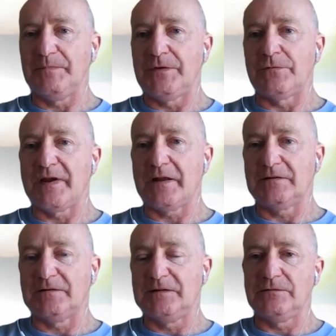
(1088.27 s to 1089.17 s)
the
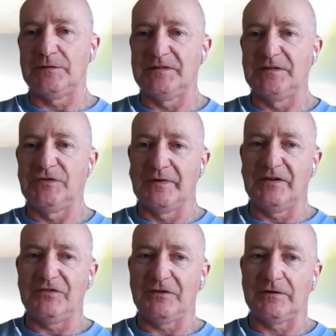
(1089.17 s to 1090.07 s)
reality of the
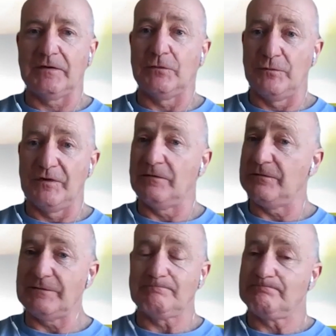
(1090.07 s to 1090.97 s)
situation
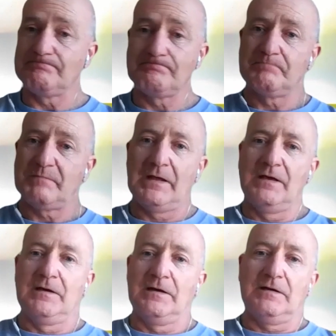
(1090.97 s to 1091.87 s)
with
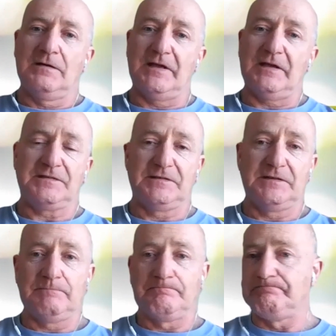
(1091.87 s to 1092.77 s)
nasty